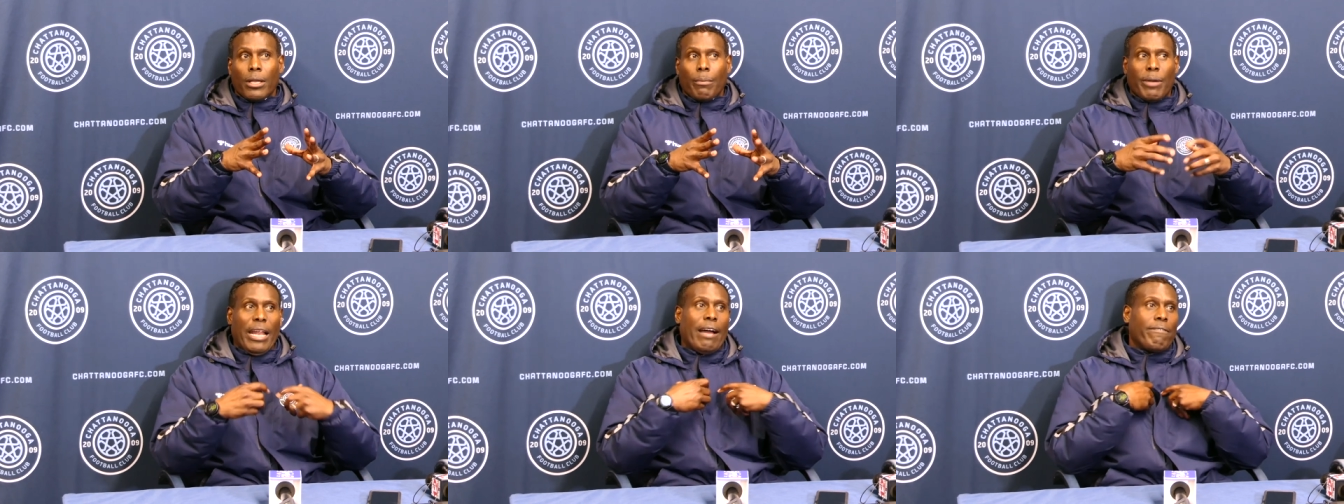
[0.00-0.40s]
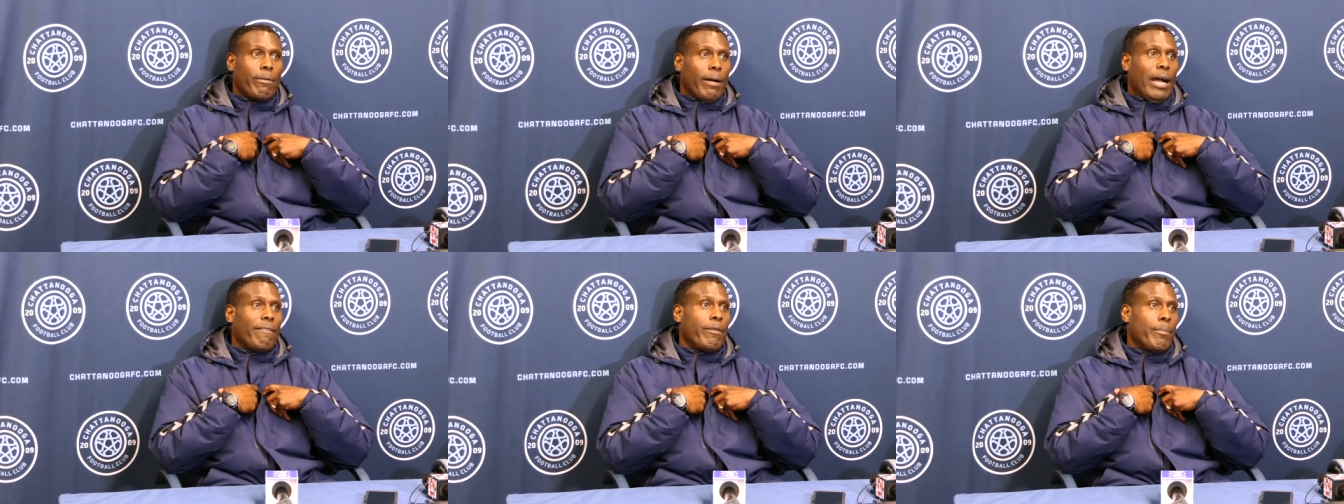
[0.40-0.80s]
But I
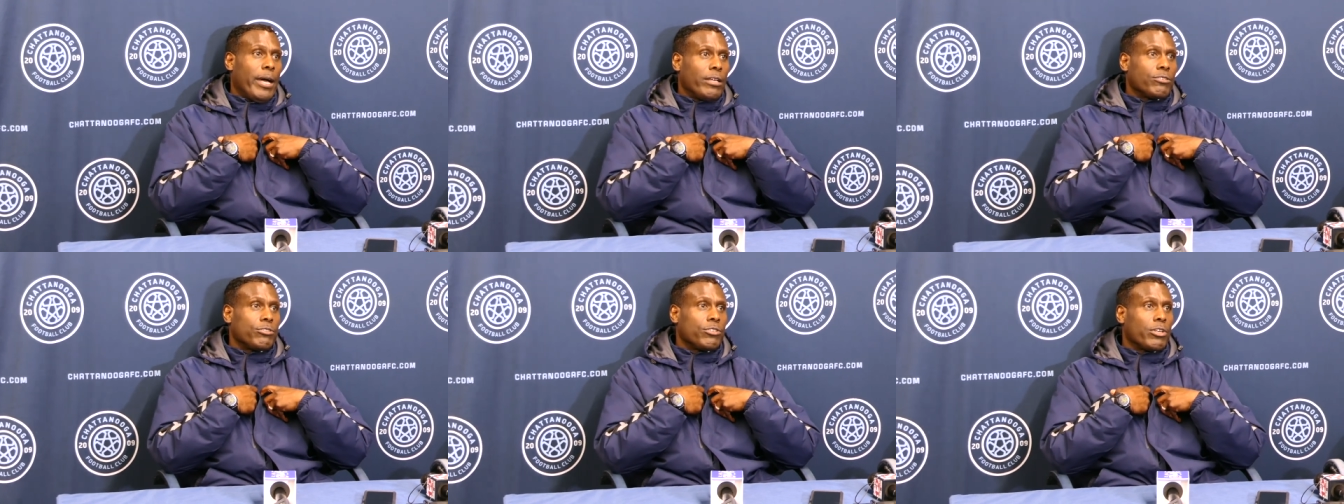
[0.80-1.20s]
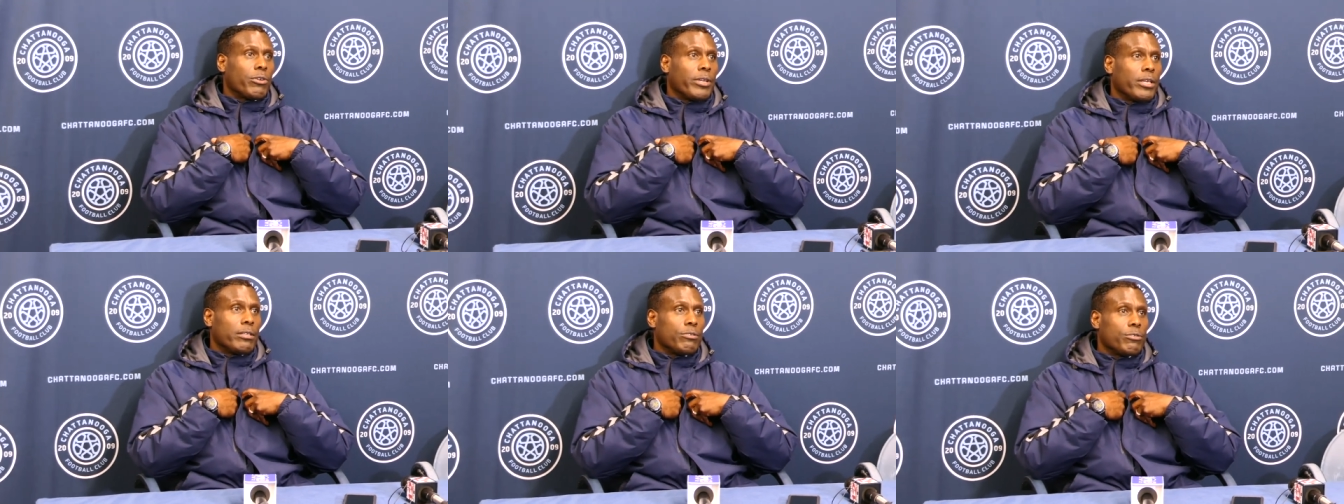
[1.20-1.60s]
have a master's
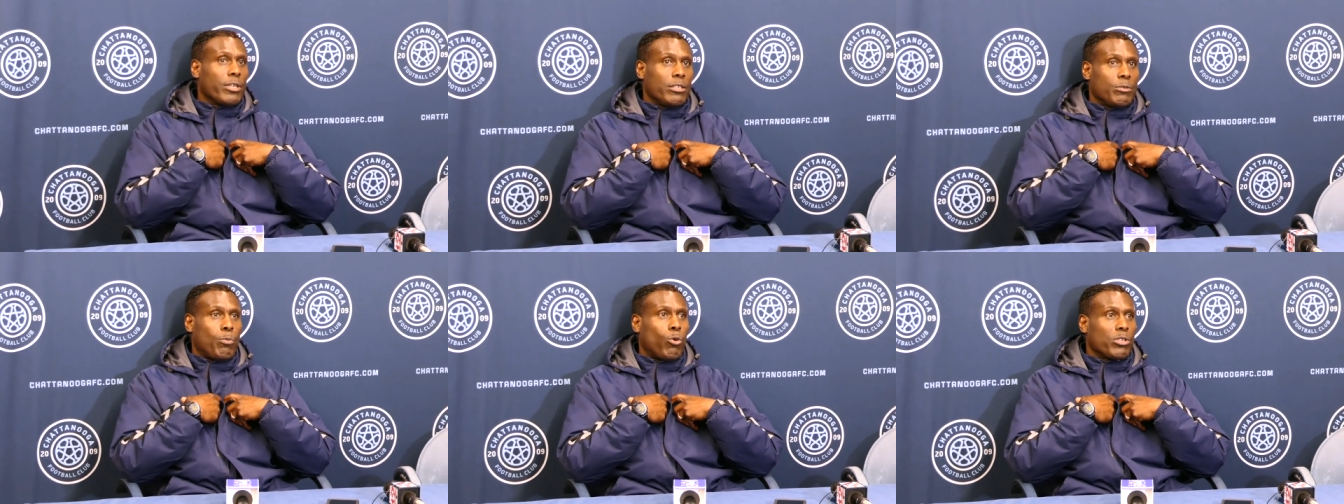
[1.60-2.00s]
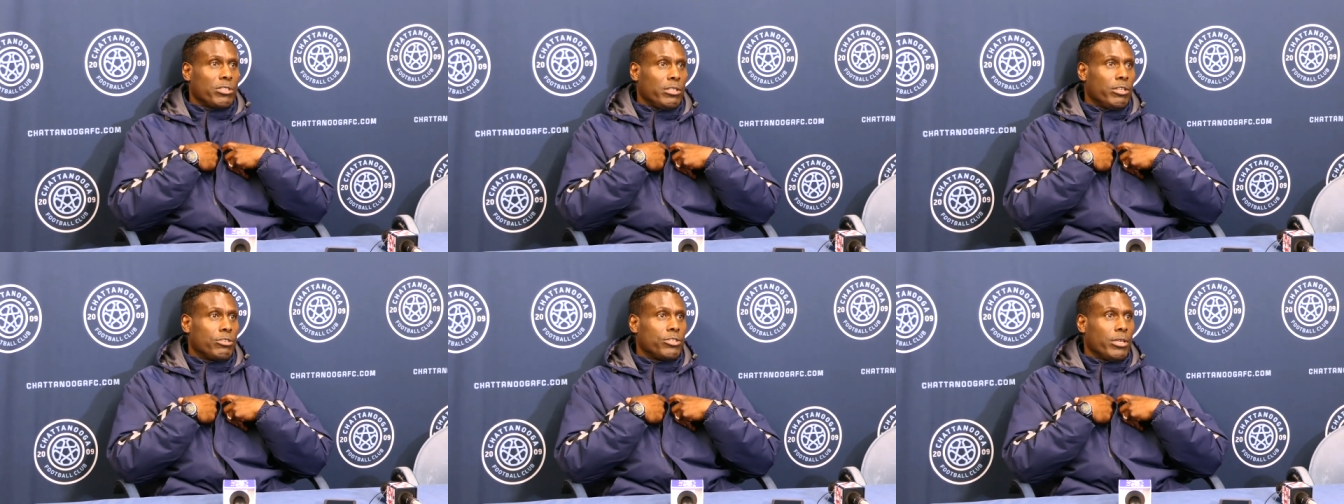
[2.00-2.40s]
degree in sports
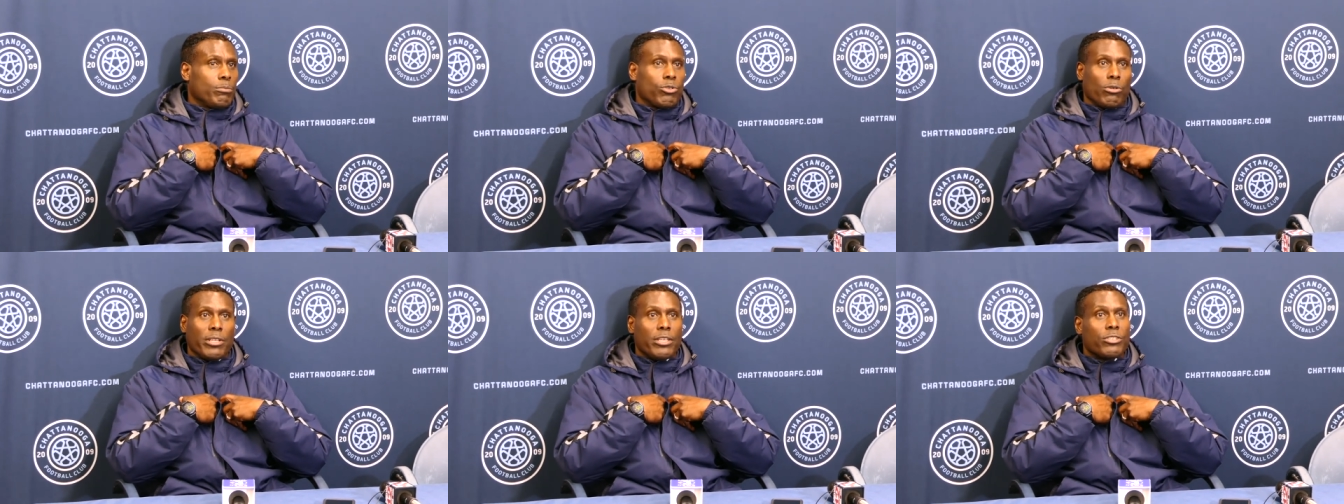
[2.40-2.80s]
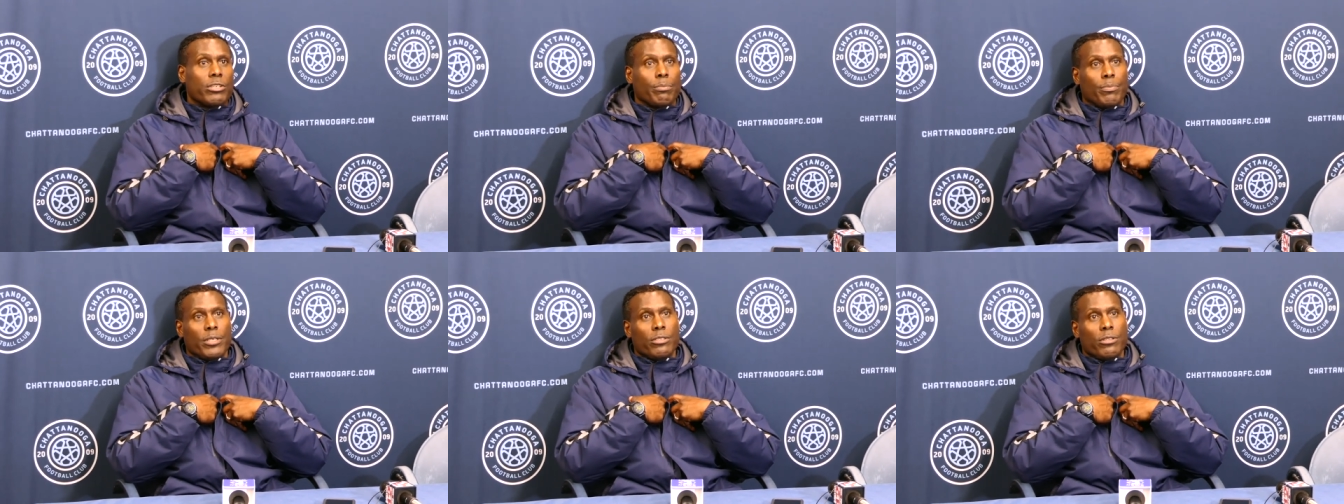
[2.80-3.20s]
leadership, so
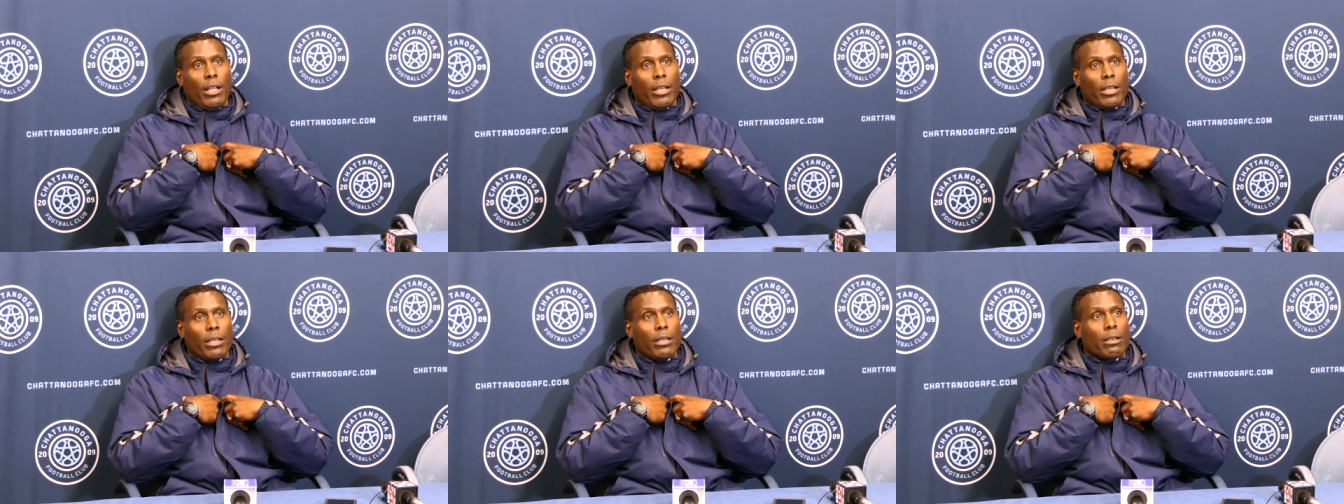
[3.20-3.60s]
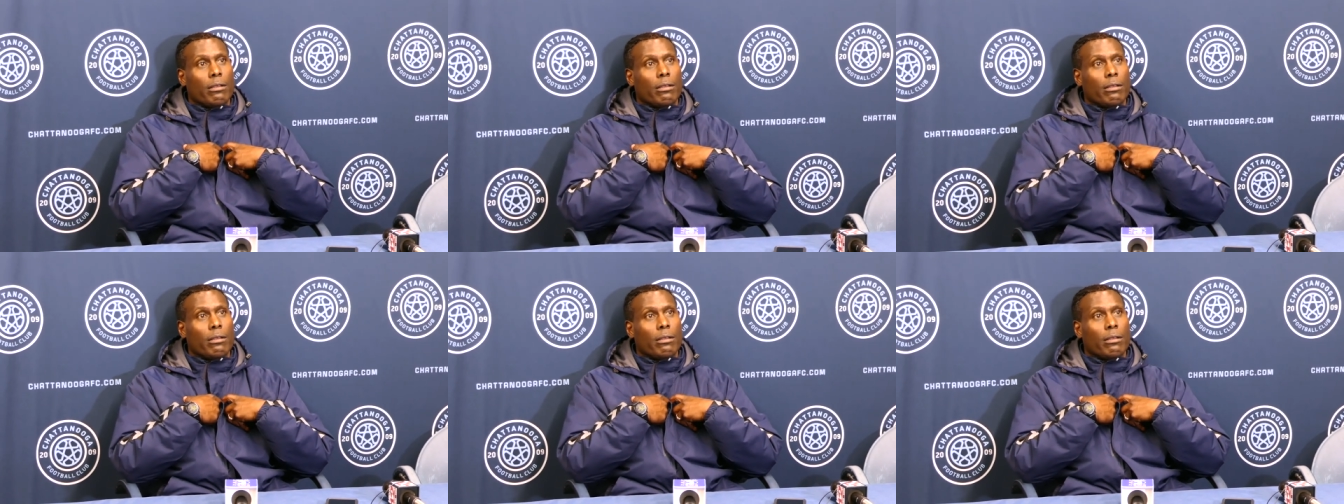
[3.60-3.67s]
leadership is like